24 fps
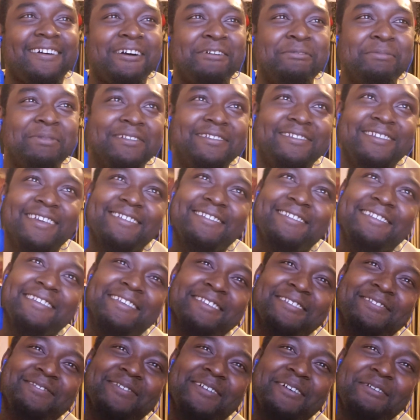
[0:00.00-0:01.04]
All oh,
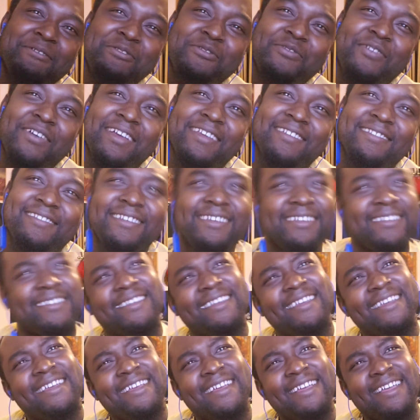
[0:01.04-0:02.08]
majestic as fuck. What the fuck is this?